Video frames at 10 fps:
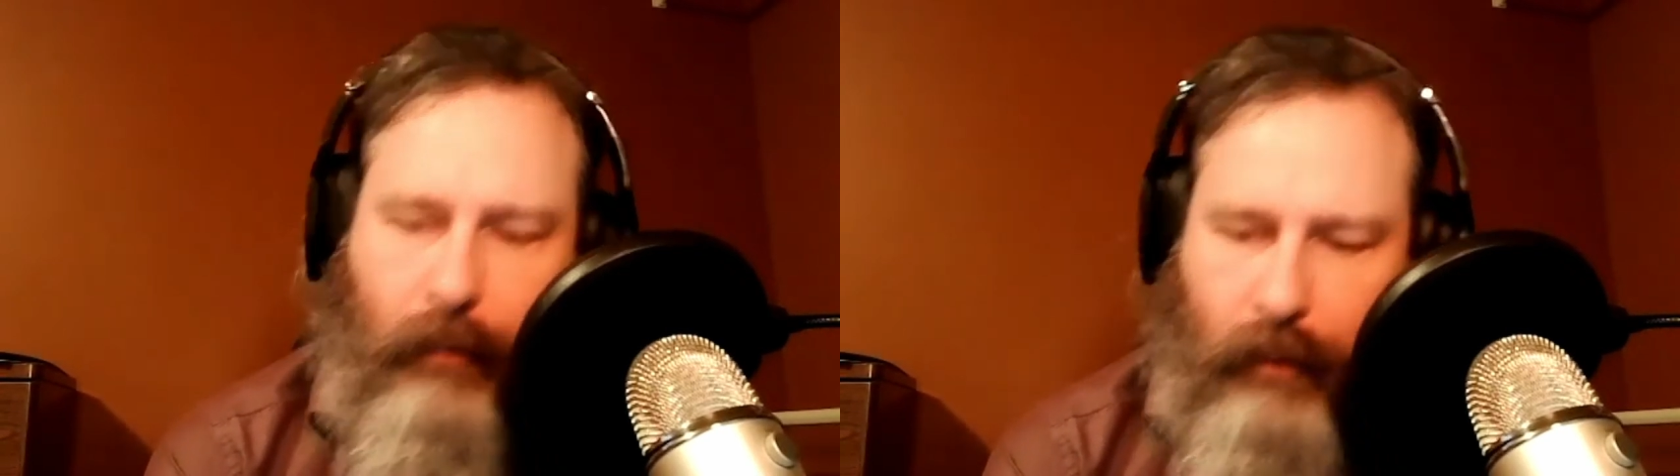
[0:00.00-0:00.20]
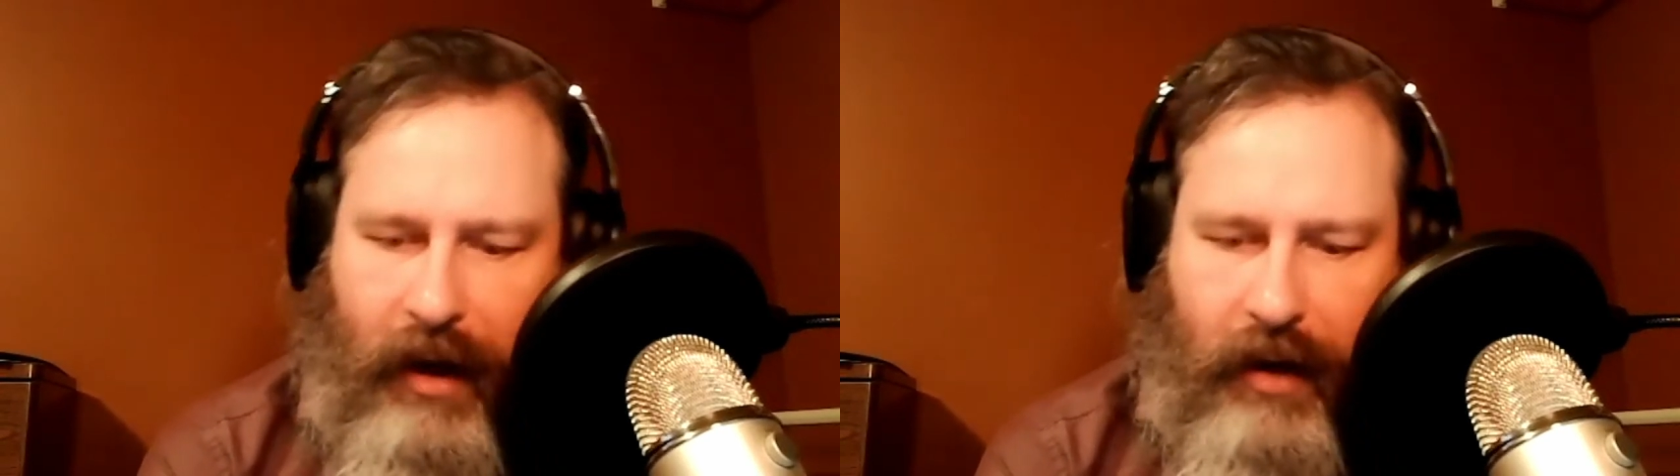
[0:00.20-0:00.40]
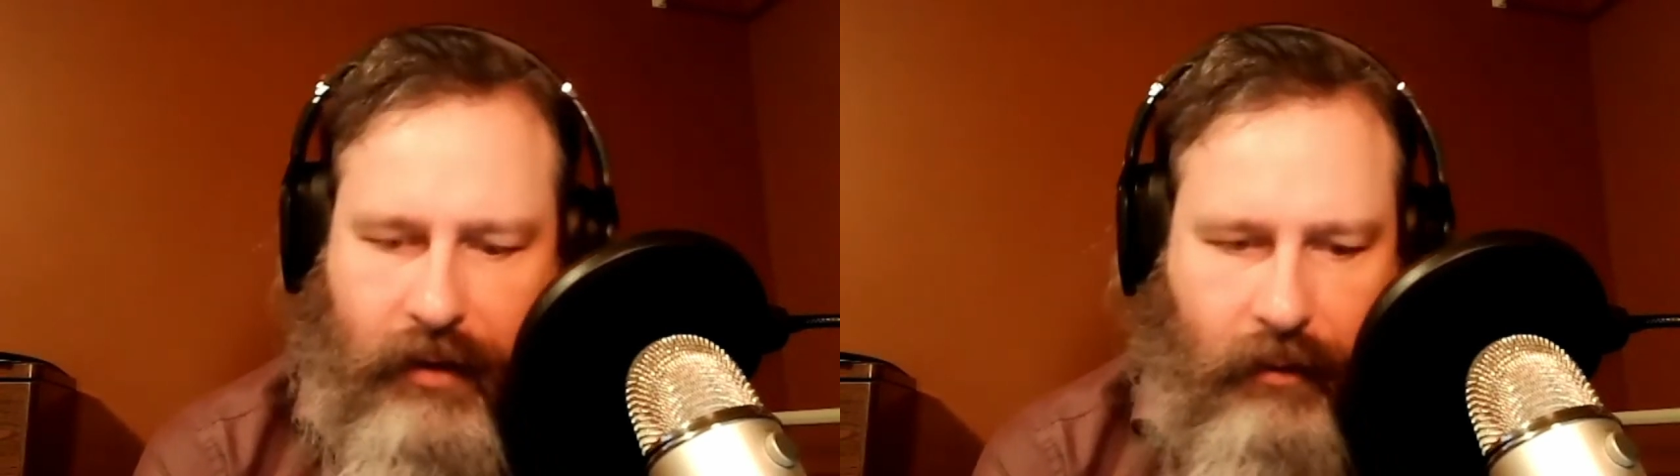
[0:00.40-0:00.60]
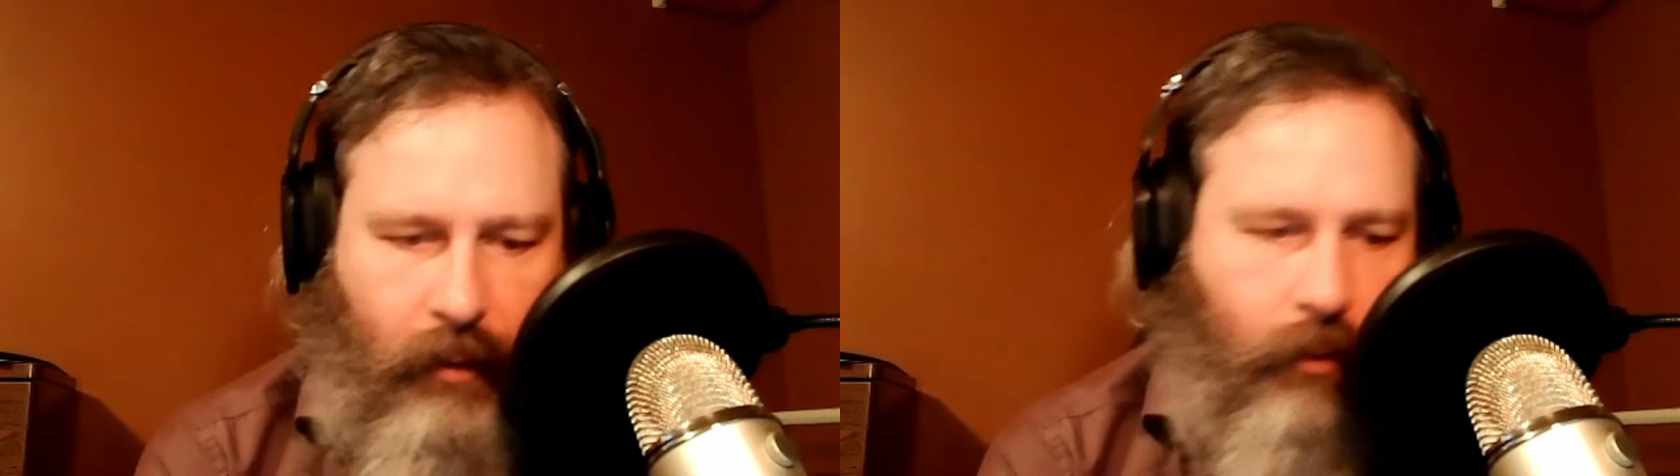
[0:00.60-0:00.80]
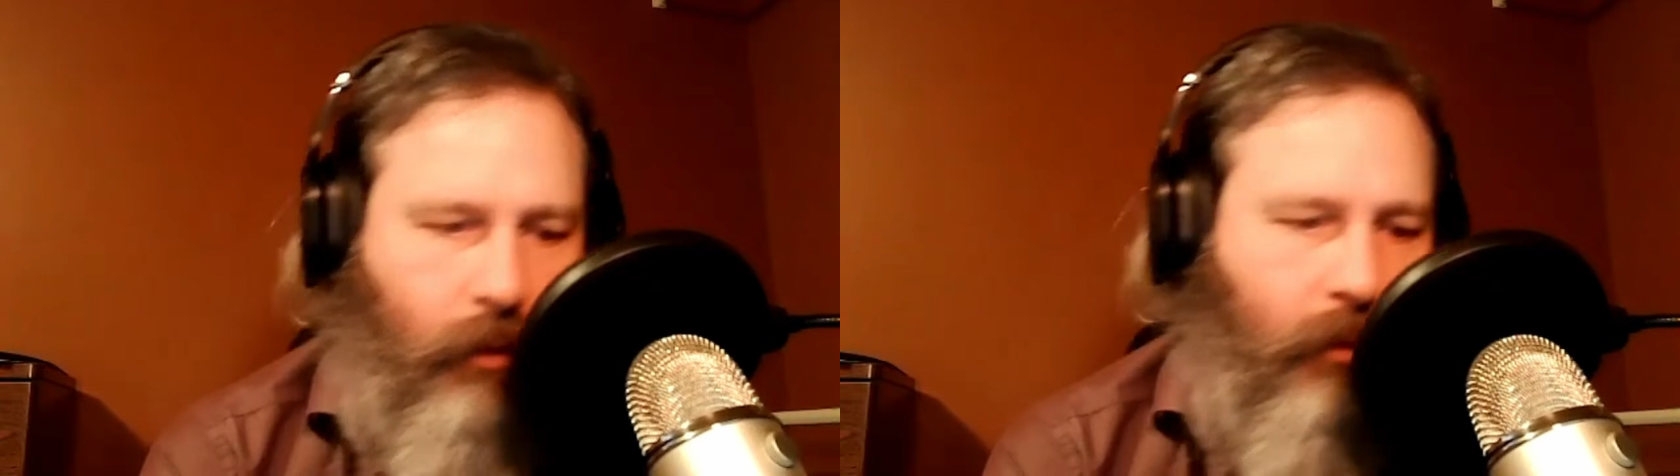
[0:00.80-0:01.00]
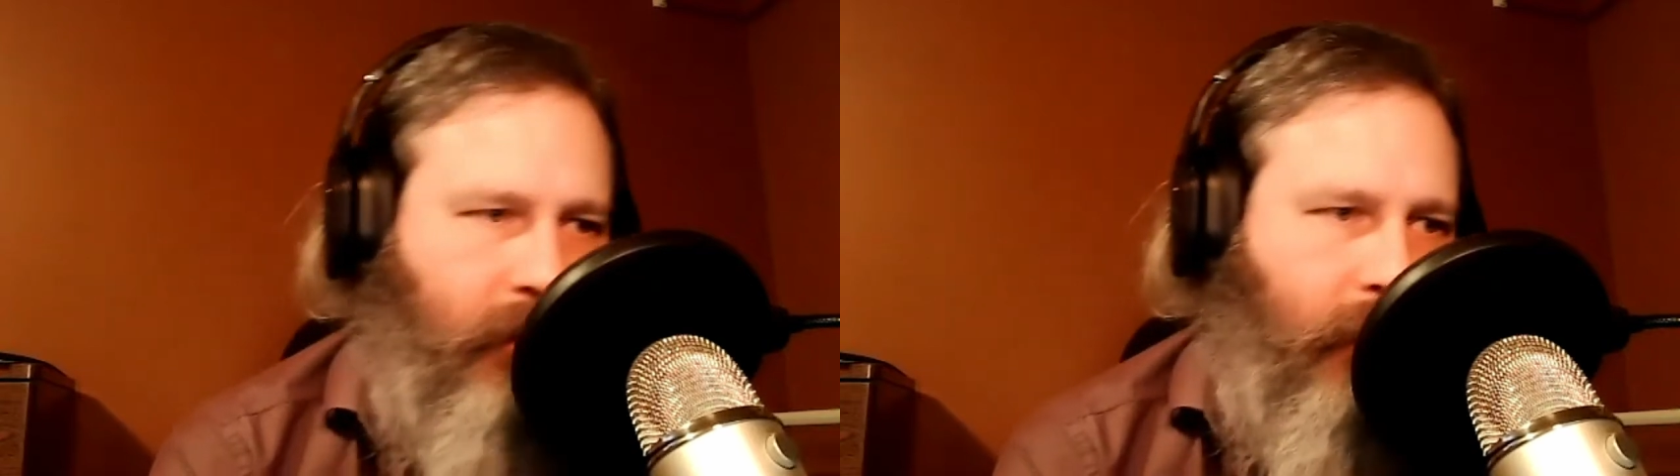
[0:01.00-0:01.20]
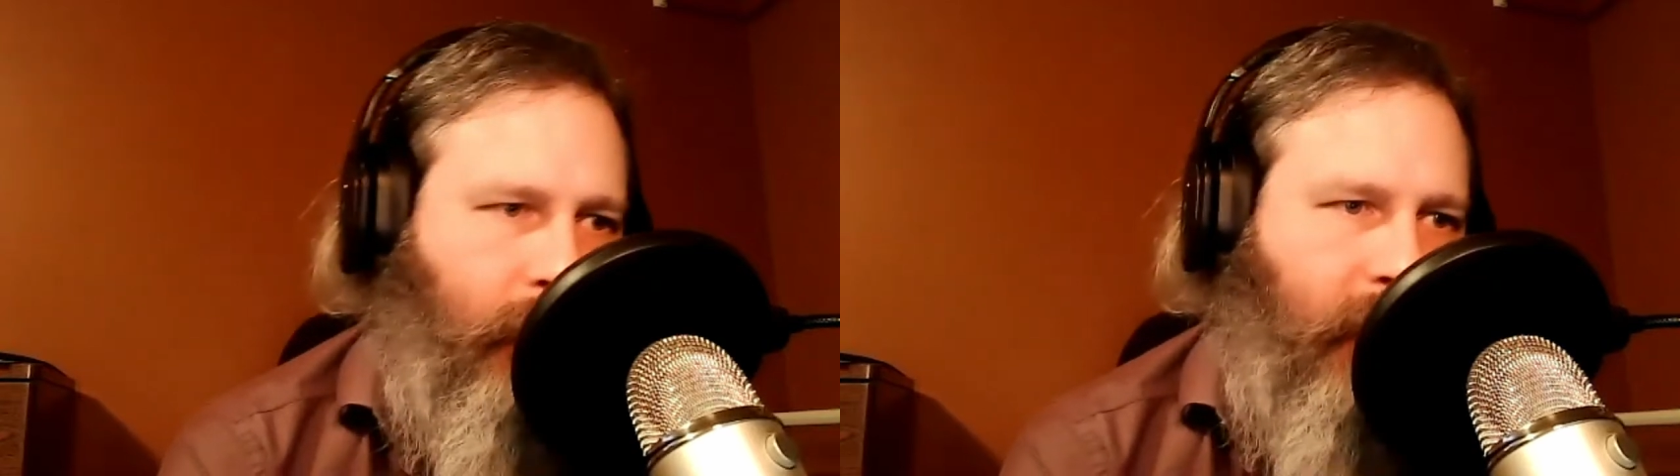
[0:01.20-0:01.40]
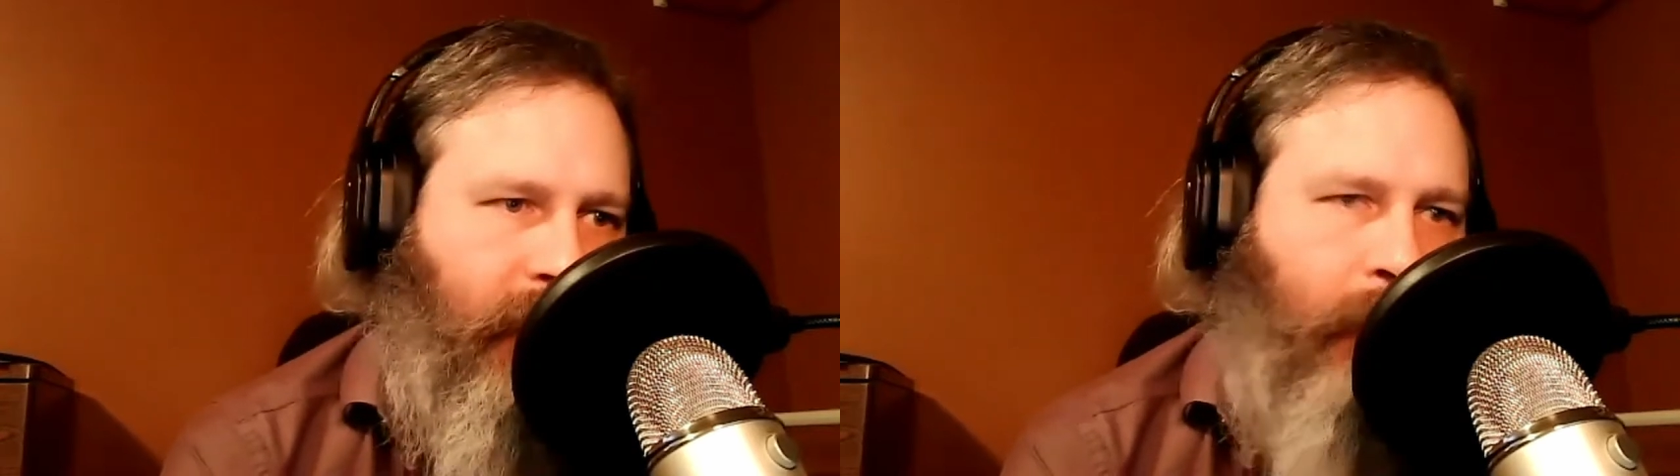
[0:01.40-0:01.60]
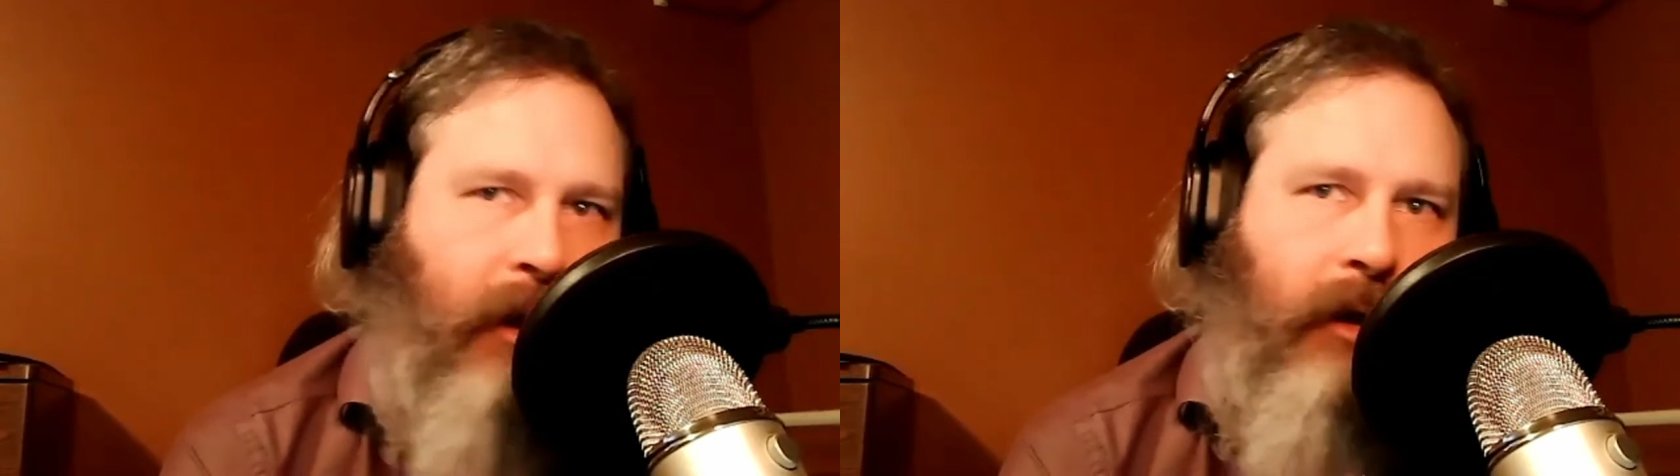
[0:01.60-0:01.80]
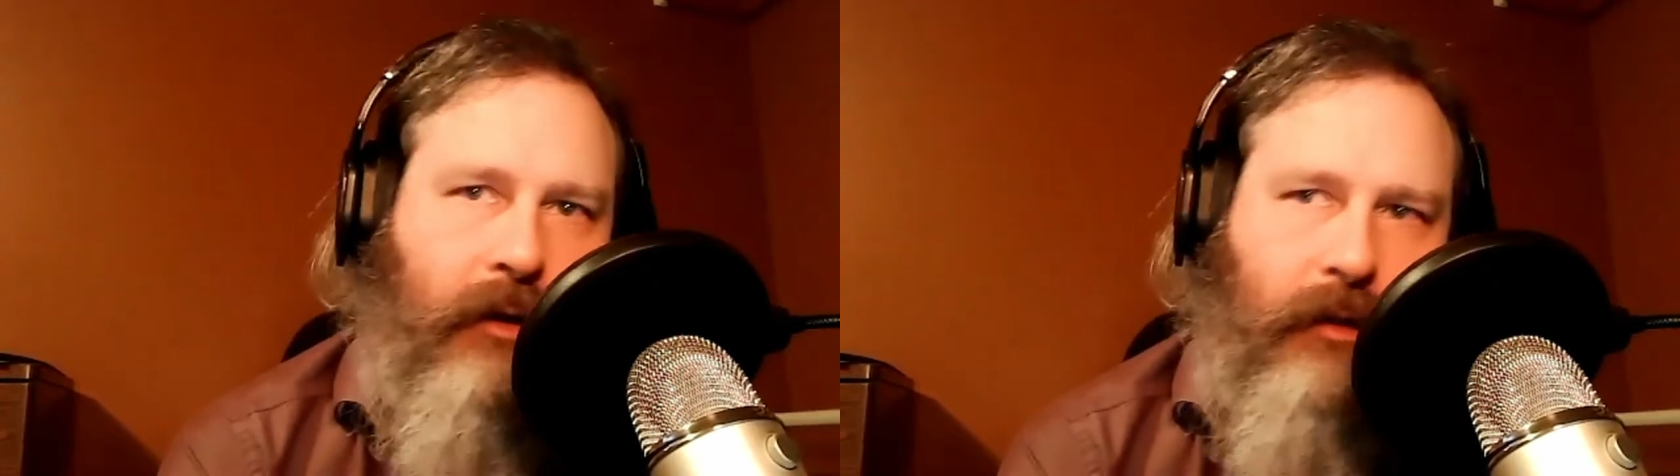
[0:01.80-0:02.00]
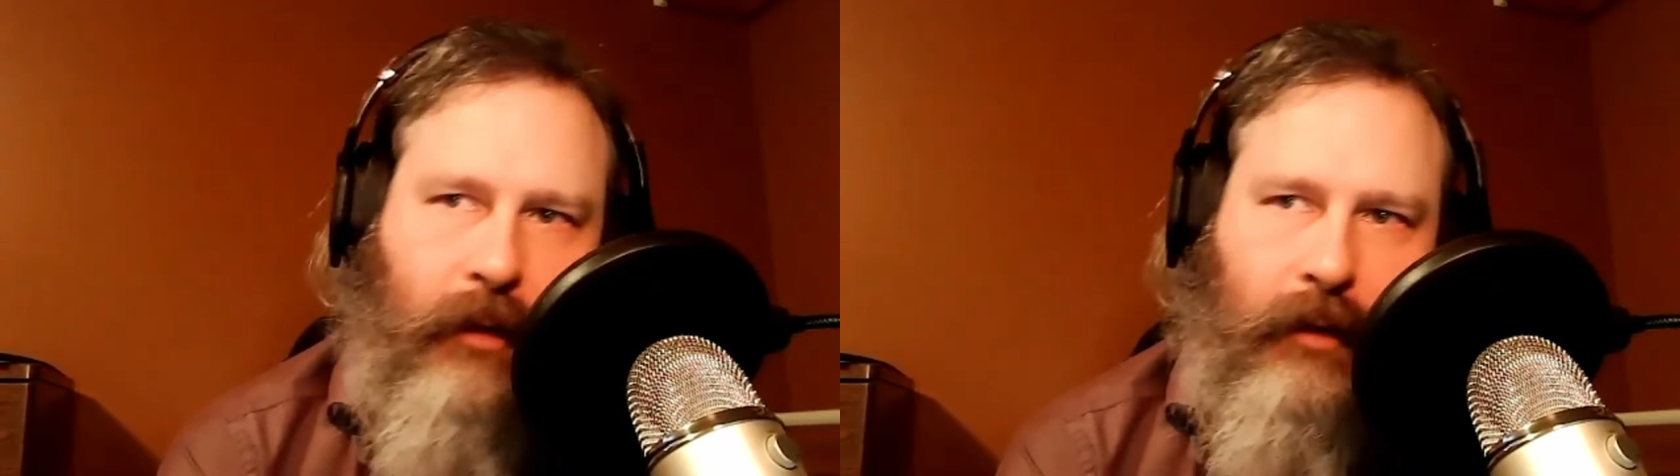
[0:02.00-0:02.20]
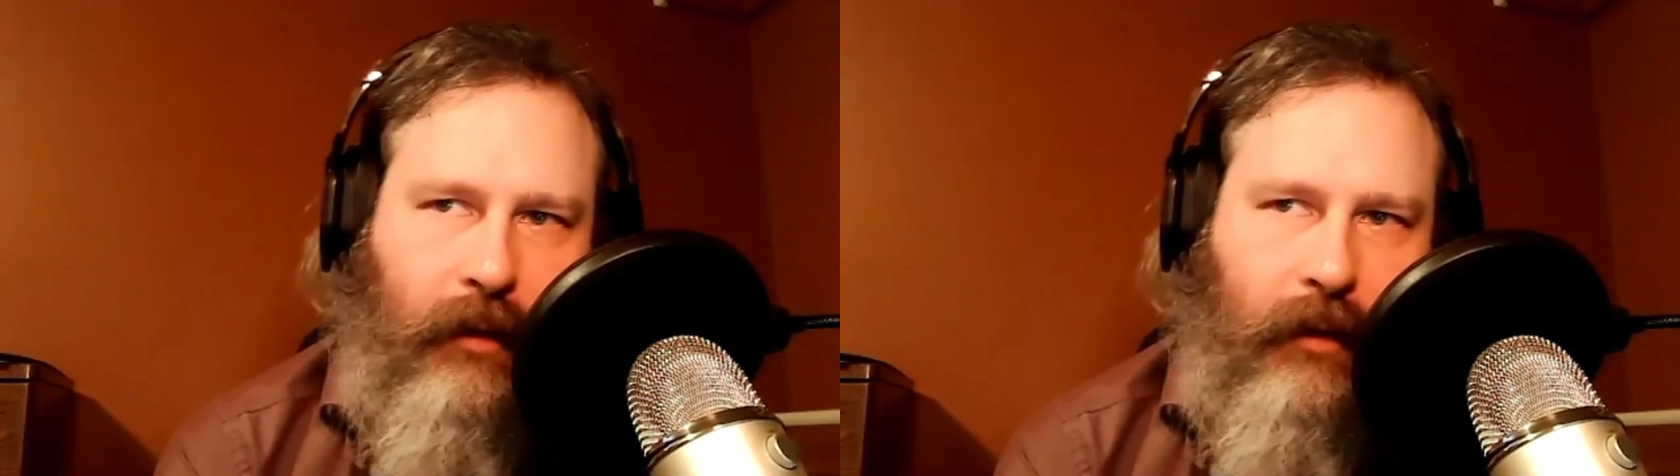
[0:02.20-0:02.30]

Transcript: the rational approach to risk management.